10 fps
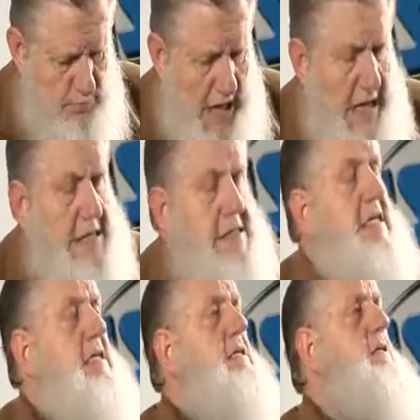
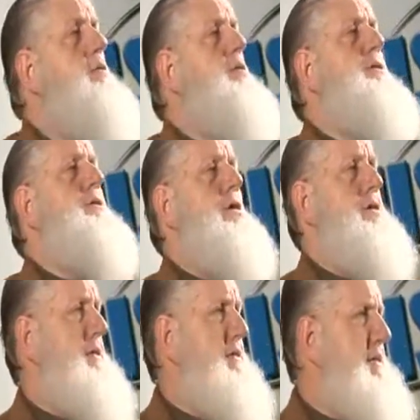Until we start
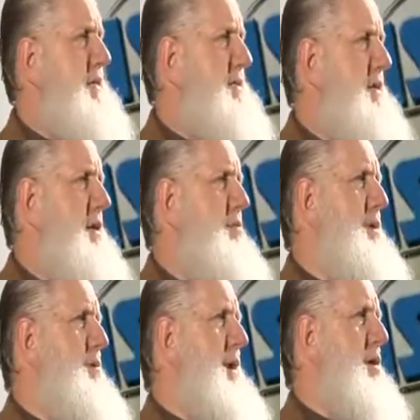to discuss a little bit
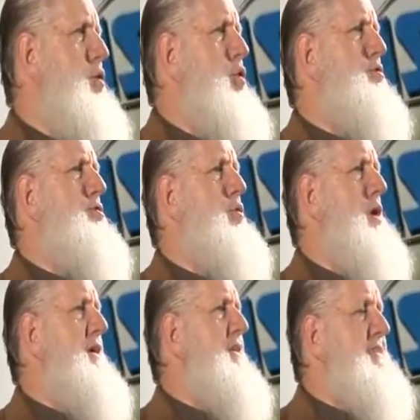about who's the one that's